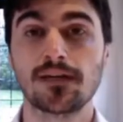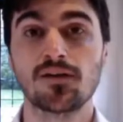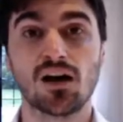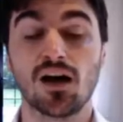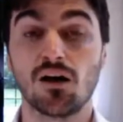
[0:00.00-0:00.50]

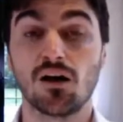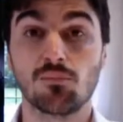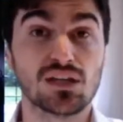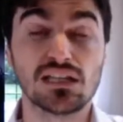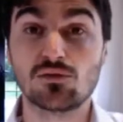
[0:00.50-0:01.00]

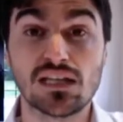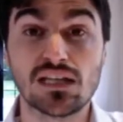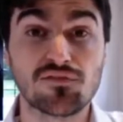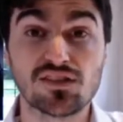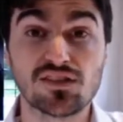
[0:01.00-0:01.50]
Um, equally,
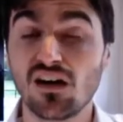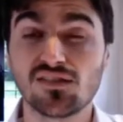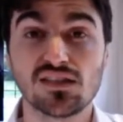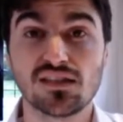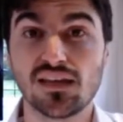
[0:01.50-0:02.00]
if it
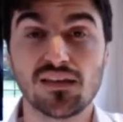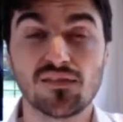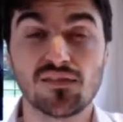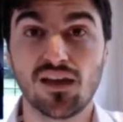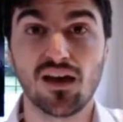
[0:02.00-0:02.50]
started
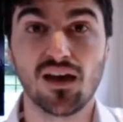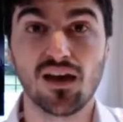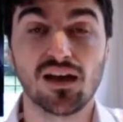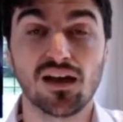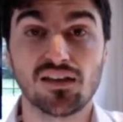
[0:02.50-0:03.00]
in,
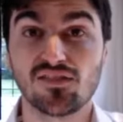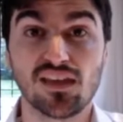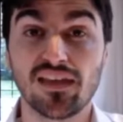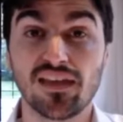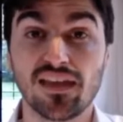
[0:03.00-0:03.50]
uh, in
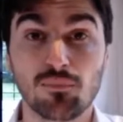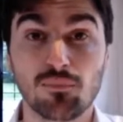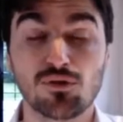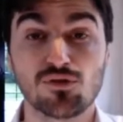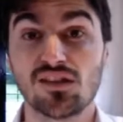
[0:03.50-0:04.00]
say the
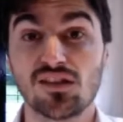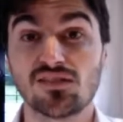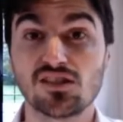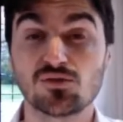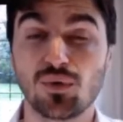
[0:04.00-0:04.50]
hip, you'll start to
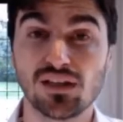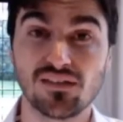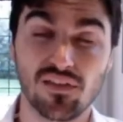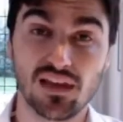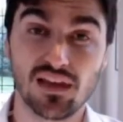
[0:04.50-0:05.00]
see it spreading
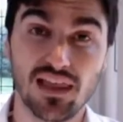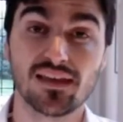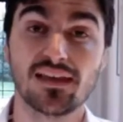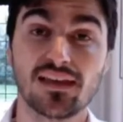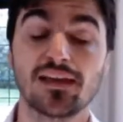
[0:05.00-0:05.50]
down the
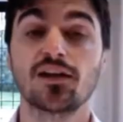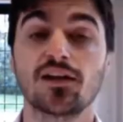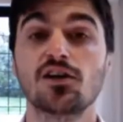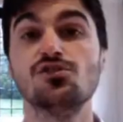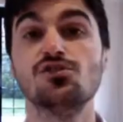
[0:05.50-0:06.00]
leg.
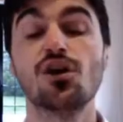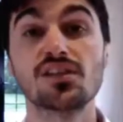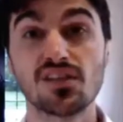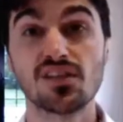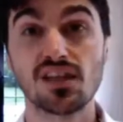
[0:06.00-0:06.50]
You know
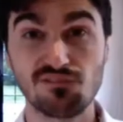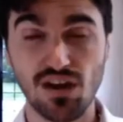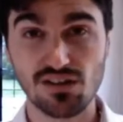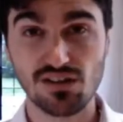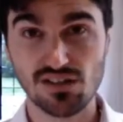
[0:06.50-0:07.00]
things getting
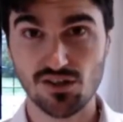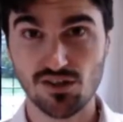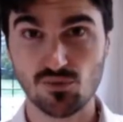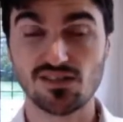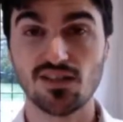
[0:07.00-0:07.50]
very
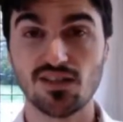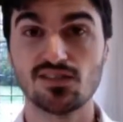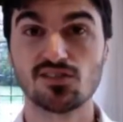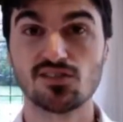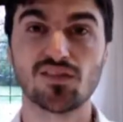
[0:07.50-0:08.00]
serious when it
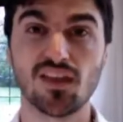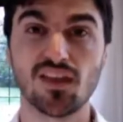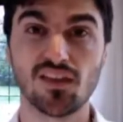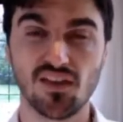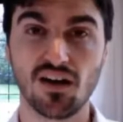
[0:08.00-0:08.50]
starts to spread to the
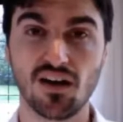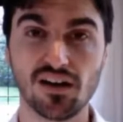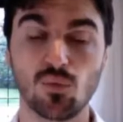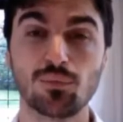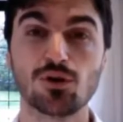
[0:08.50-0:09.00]
other side.
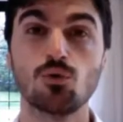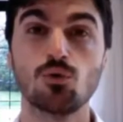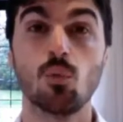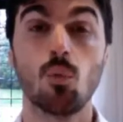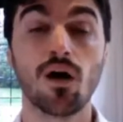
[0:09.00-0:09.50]
When we call
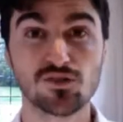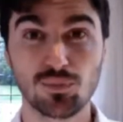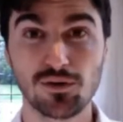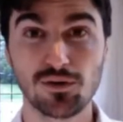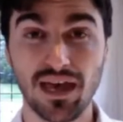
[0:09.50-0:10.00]
it
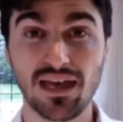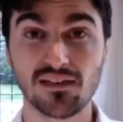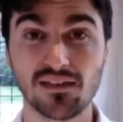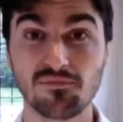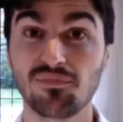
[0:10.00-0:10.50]
widespread
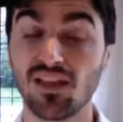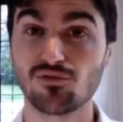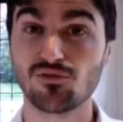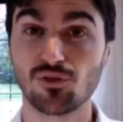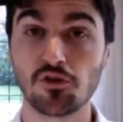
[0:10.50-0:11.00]
pain, that's
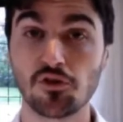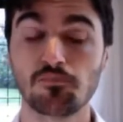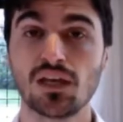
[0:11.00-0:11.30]
not good.